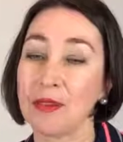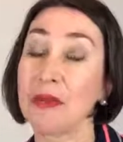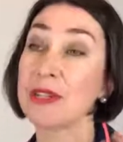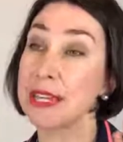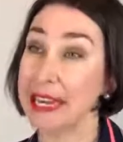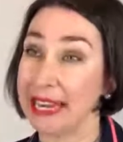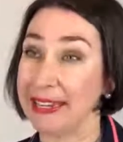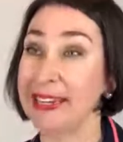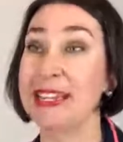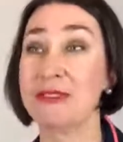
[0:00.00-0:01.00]

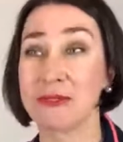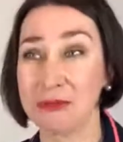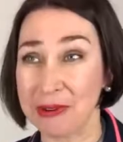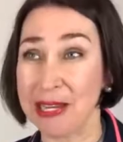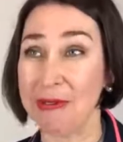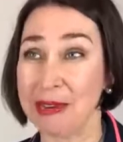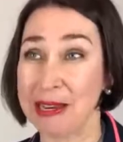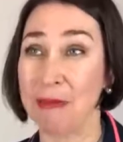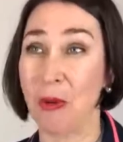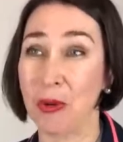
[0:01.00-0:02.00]
routine is really,
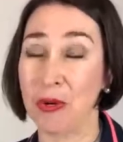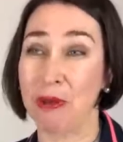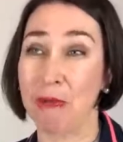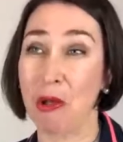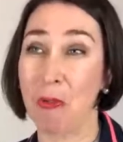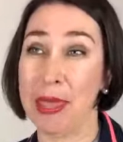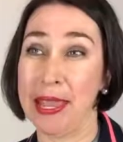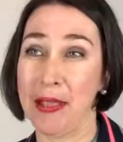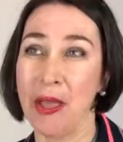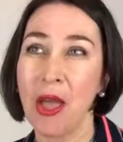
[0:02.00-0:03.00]
really important to our
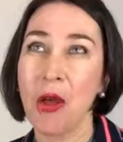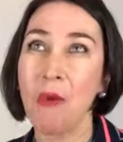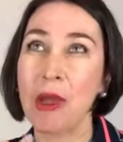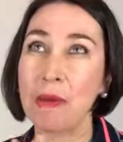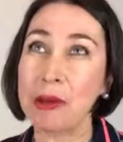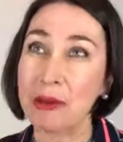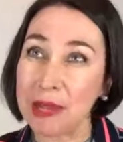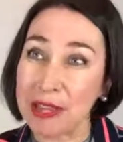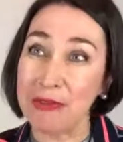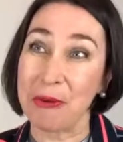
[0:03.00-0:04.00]
well-being. When we're
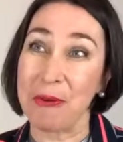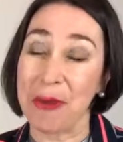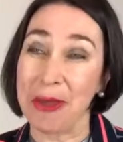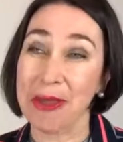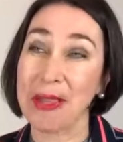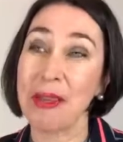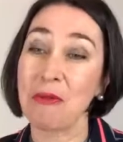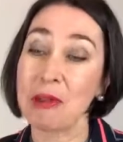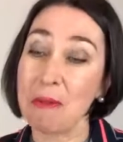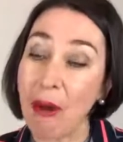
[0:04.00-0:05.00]
looking for work,
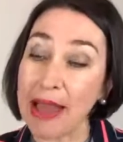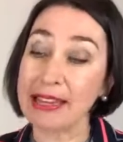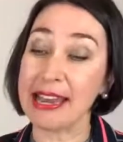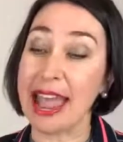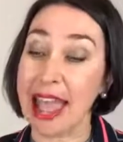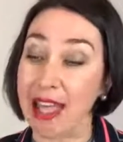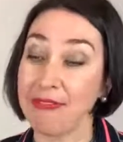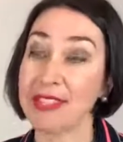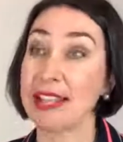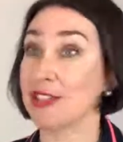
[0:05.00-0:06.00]
we mightn't
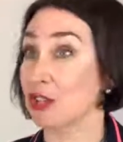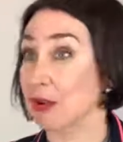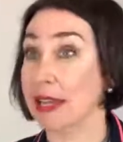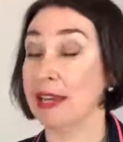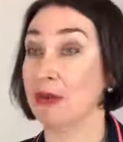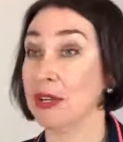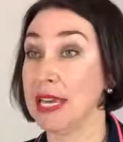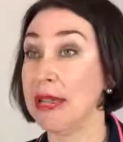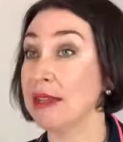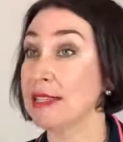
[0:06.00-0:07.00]
have such a regular
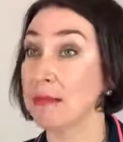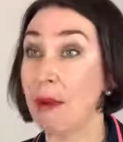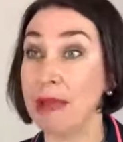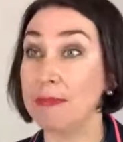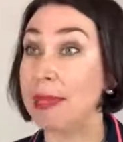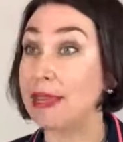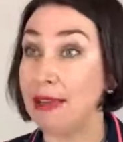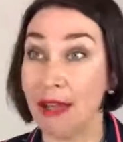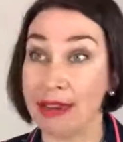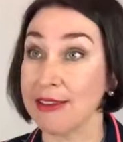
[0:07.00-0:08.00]
routine because there mightn't be a
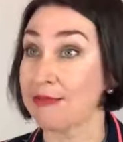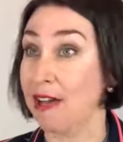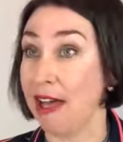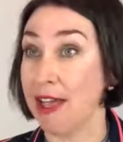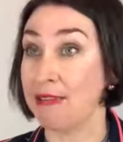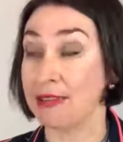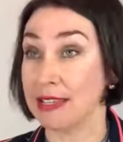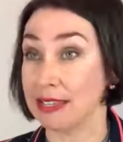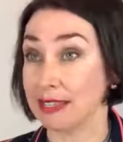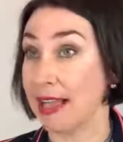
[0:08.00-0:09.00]
9 to 5
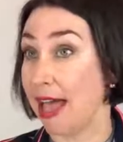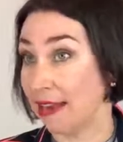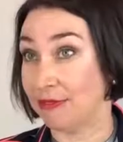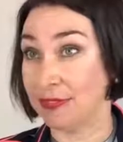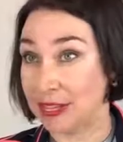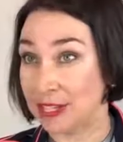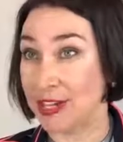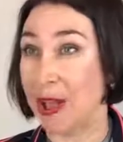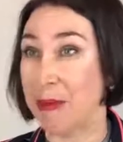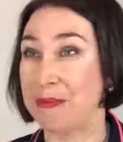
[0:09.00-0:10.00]
start and finish
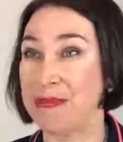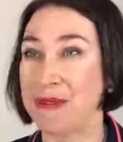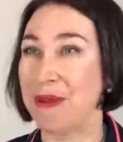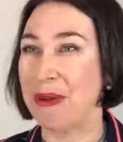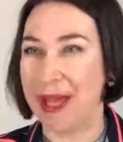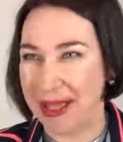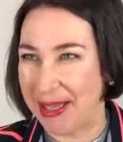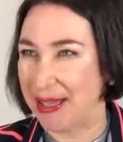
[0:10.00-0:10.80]
time for